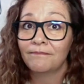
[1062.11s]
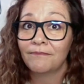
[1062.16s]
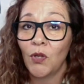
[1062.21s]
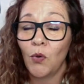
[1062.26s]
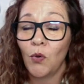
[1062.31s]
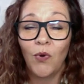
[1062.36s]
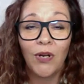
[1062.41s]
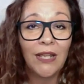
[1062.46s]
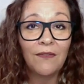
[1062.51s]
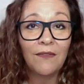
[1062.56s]

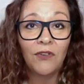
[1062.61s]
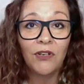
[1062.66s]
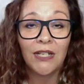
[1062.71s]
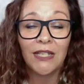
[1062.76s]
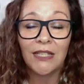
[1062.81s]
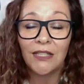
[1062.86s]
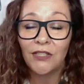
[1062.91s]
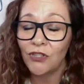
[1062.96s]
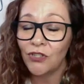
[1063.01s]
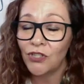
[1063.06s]
Whatever it
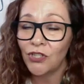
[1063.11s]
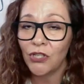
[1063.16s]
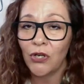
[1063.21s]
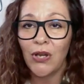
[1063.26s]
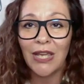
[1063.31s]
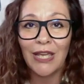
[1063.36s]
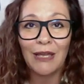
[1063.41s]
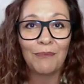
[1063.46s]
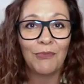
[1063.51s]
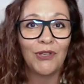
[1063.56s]
is, just
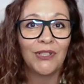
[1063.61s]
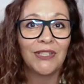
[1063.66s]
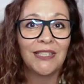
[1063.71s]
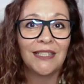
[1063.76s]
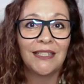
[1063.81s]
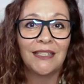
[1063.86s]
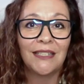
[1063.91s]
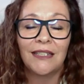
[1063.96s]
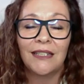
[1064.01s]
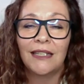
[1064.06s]
showing up
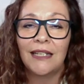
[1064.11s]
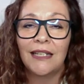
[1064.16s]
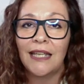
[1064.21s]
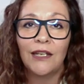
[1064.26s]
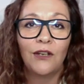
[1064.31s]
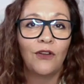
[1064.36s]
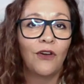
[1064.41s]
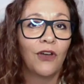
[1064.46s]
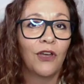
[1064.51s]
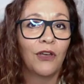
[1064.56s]
consistently and
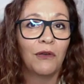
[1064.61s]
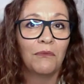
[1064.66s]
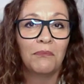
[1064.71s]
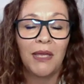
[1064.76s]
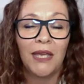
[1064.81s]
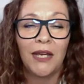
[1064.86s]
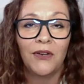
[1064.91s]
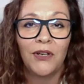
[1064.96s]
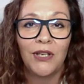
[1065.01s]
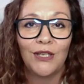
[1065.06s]
not
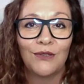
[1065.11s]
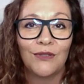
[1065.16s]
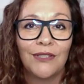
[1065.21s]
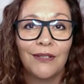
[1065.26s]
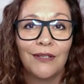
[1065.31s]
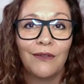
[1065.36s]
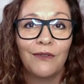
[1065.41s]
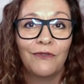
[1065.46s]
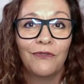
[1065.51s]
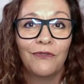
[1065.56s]
comparing yourself.